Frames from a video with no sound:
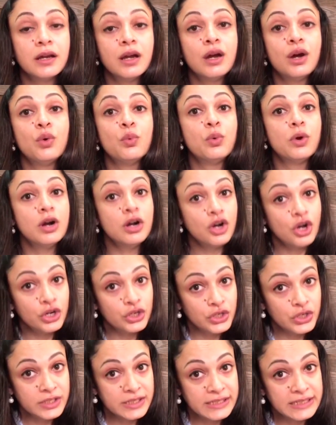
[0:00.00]
work on
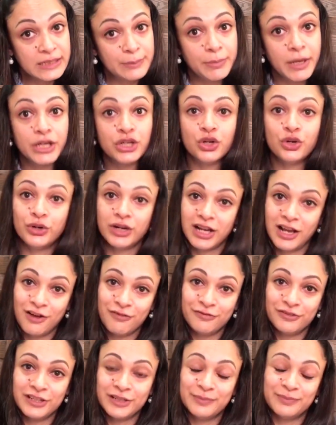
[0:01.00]
your sleep and your
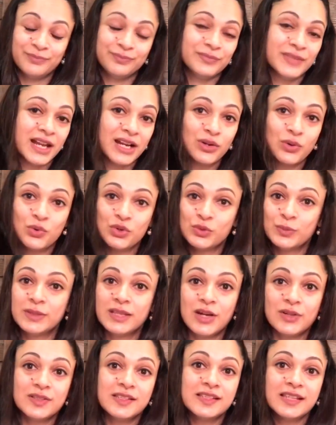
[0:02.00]
recovery. That goes
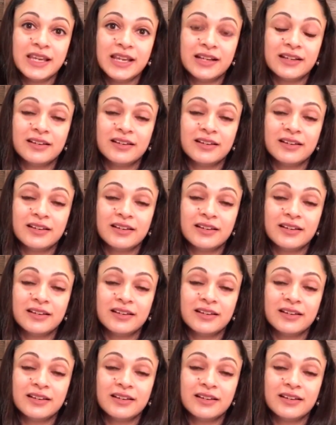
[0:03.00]
without saying.